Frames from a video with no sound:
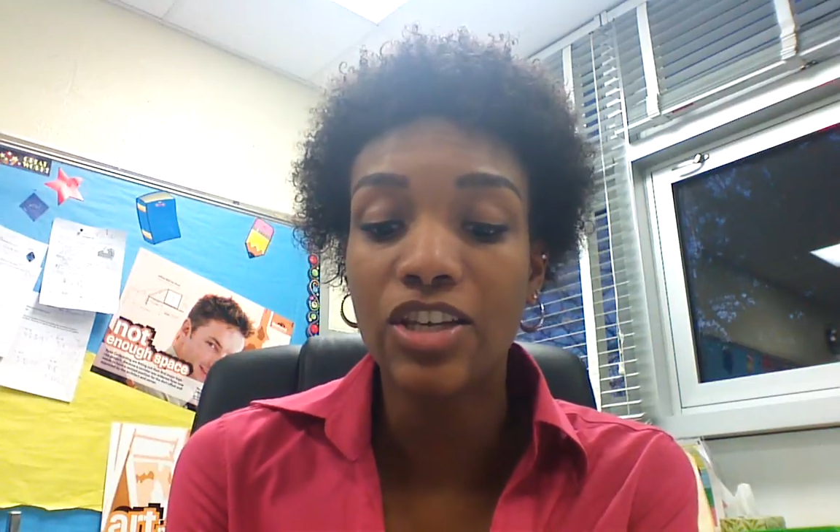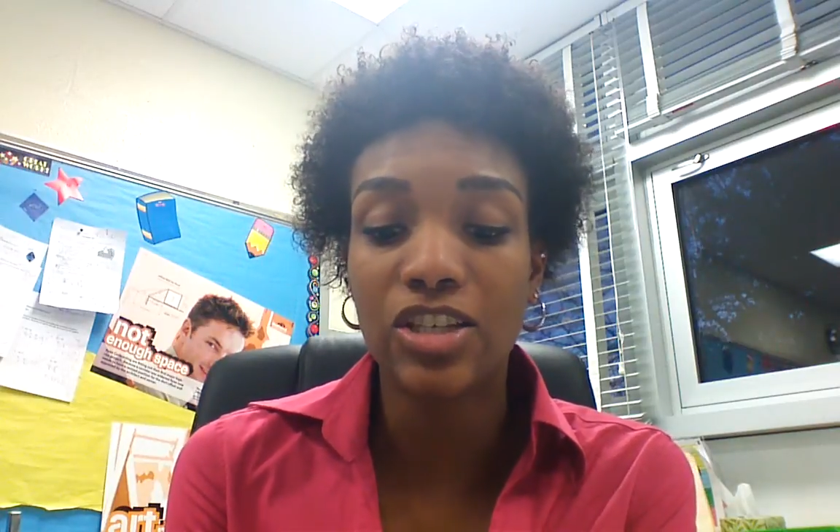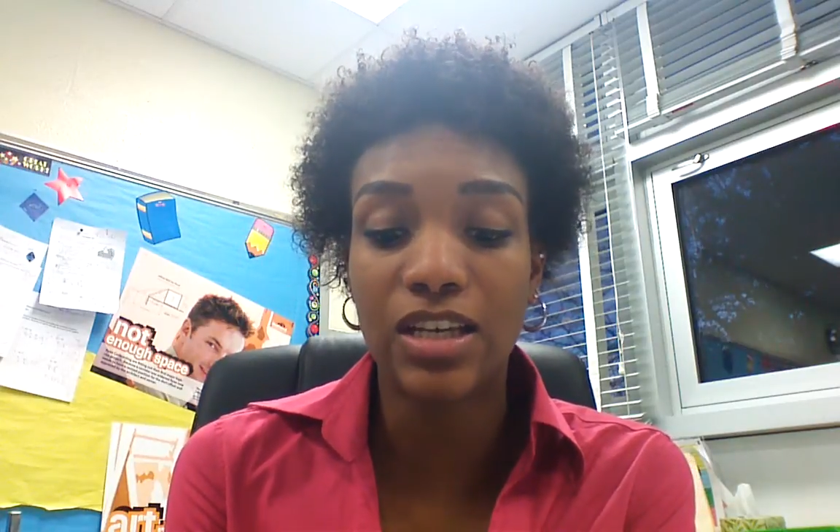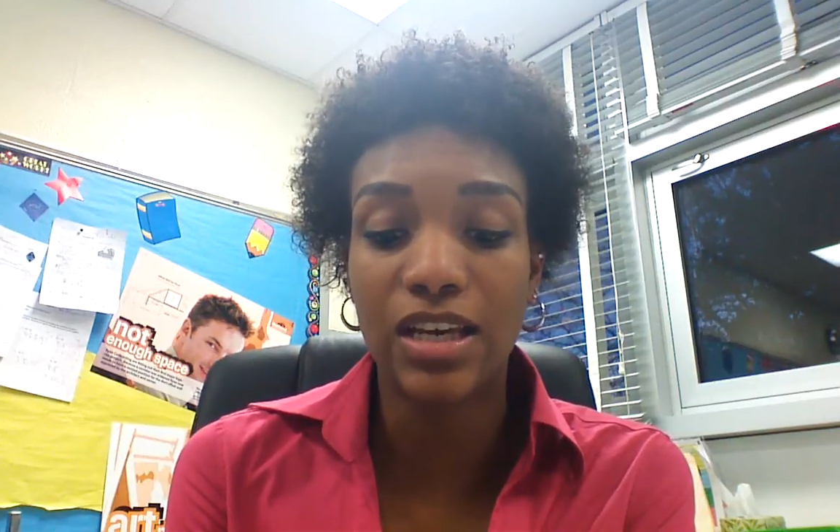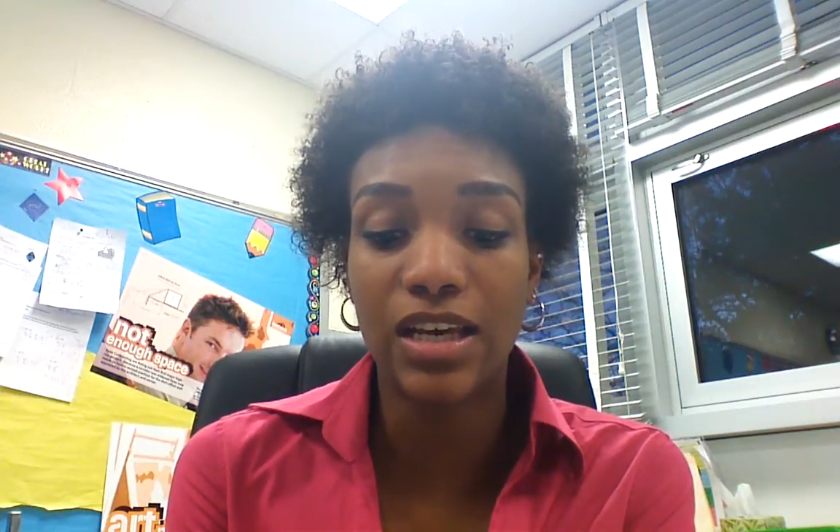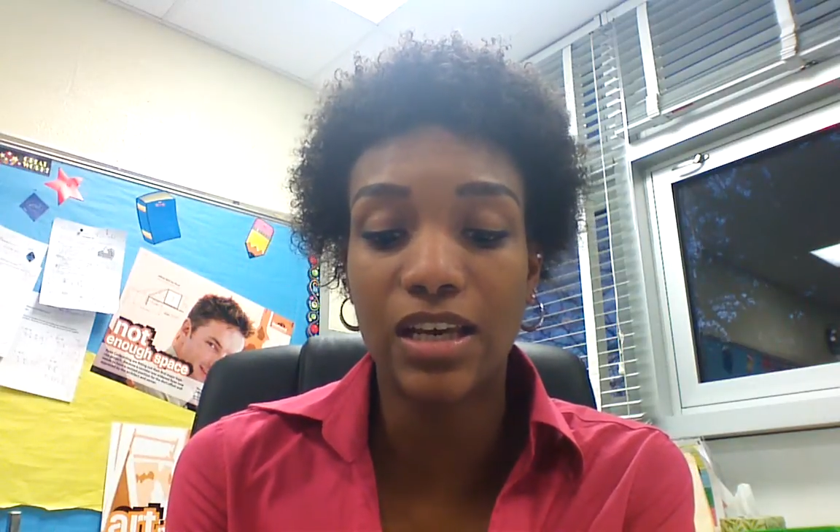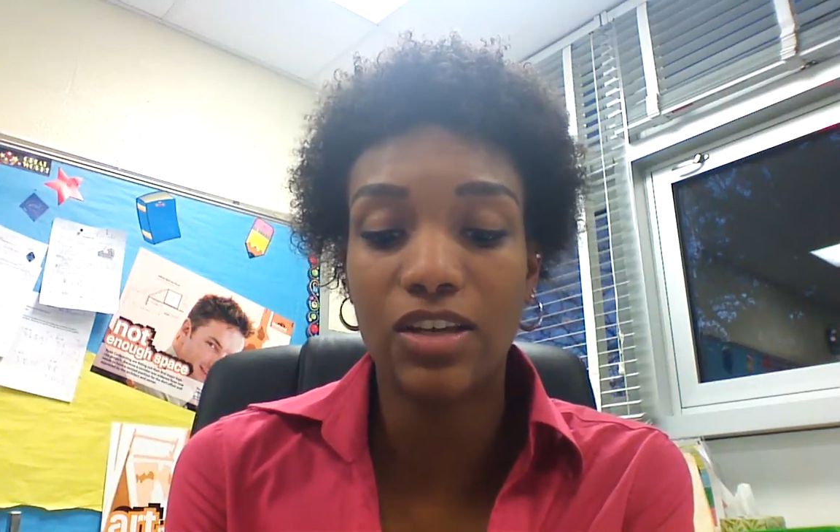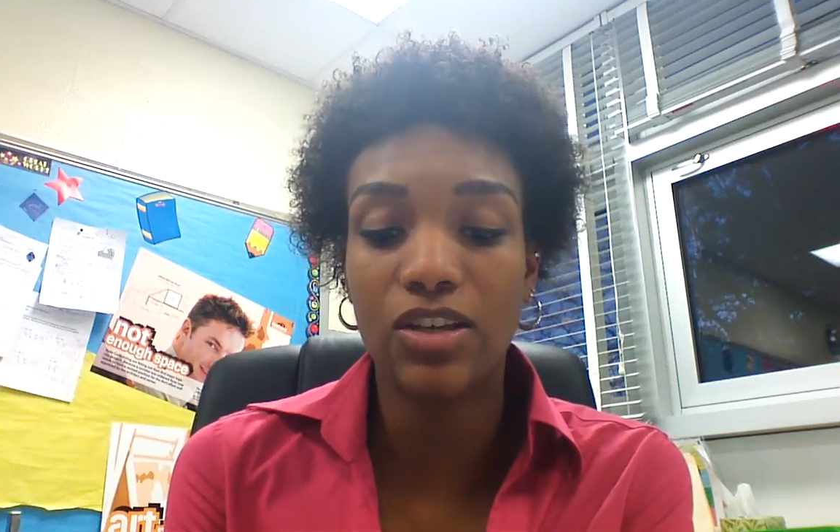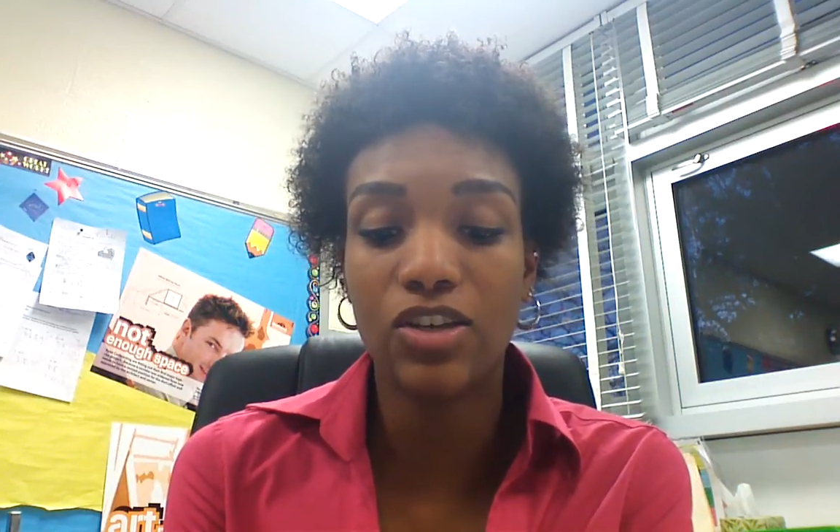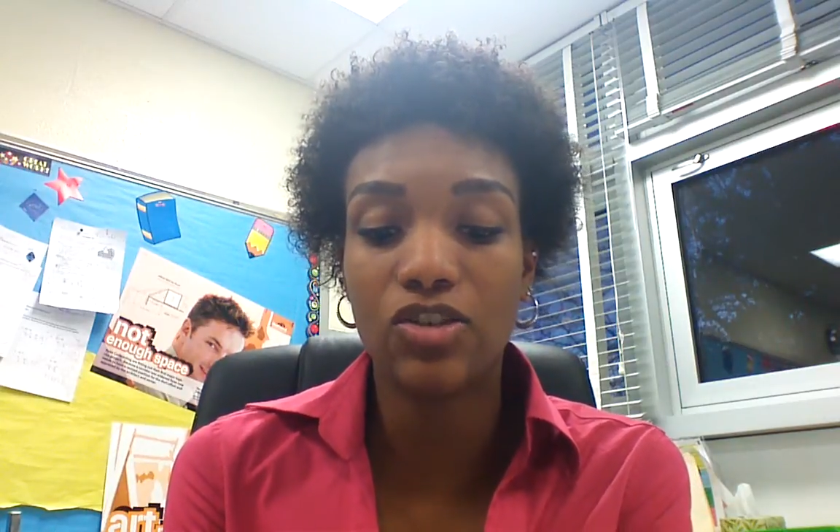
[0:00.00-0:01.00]
She
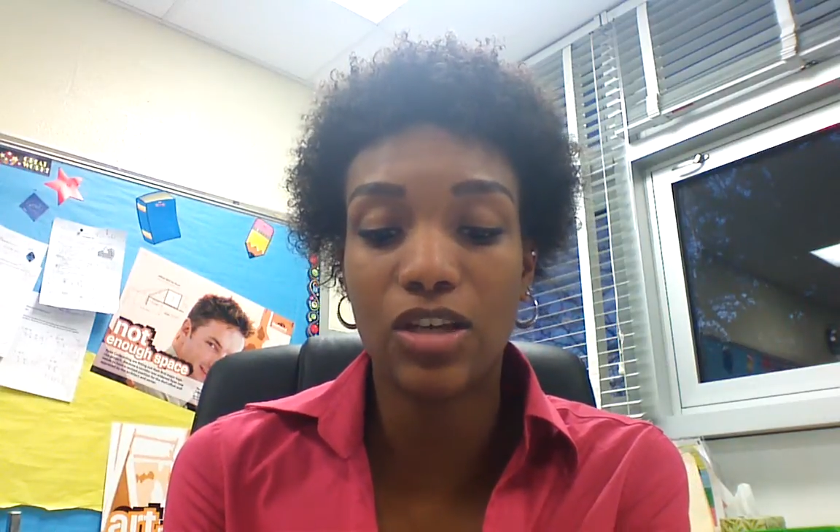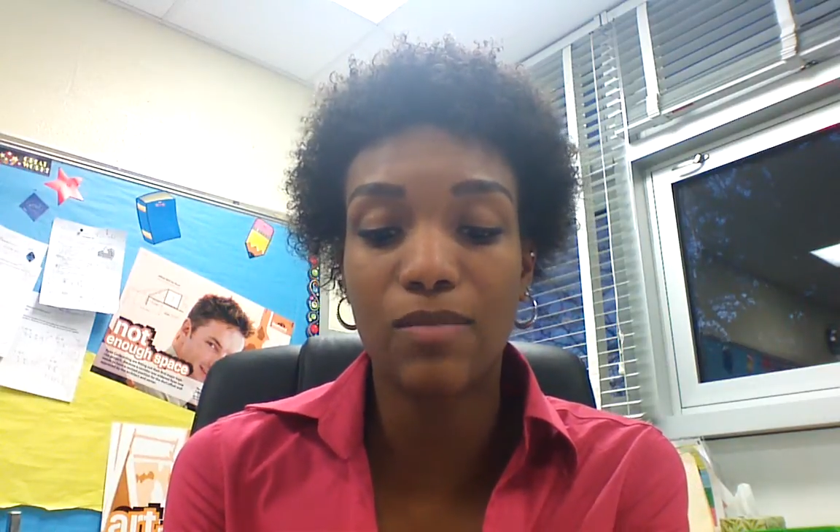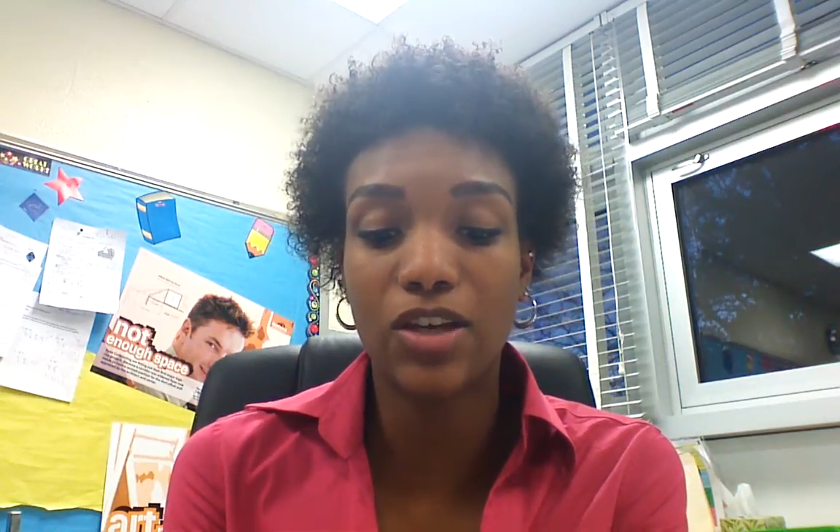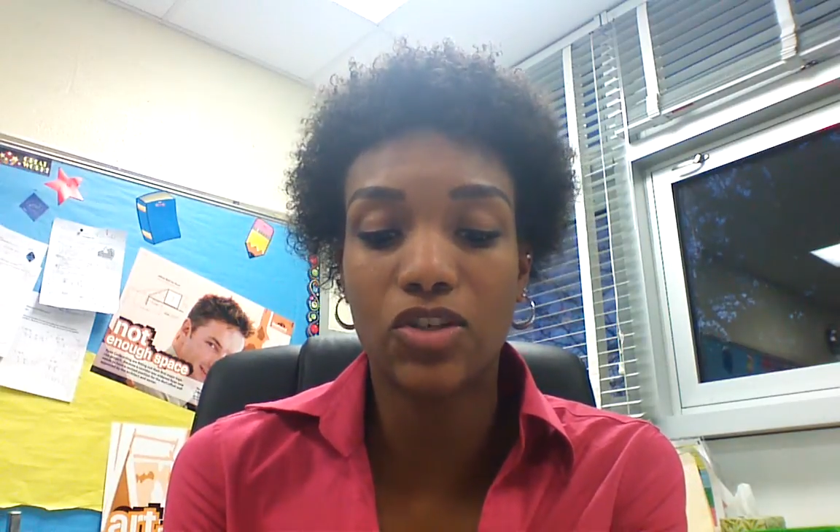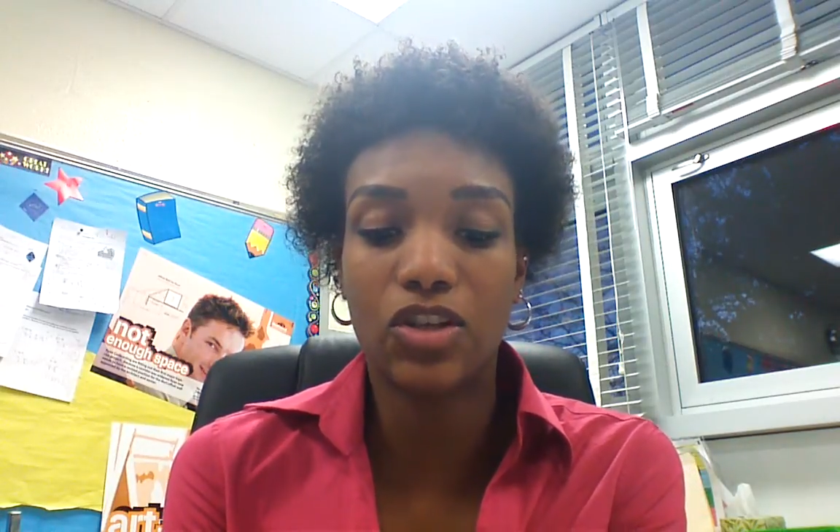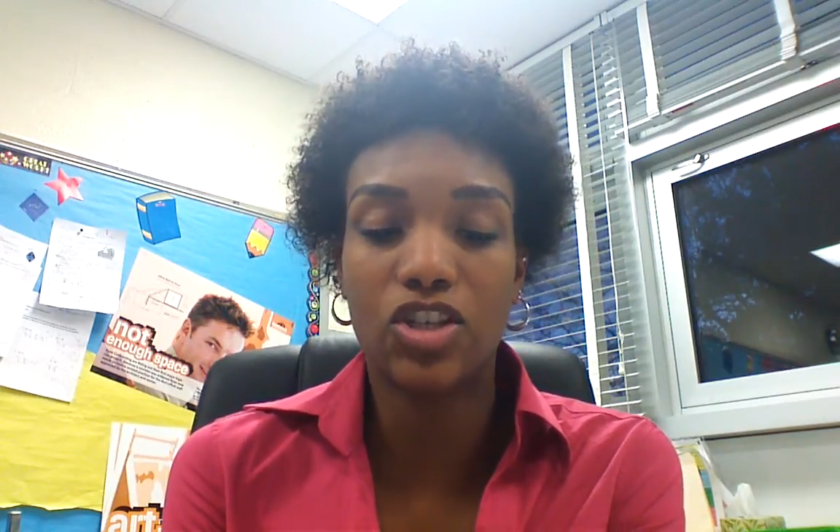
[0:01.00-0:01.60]
usually makes sure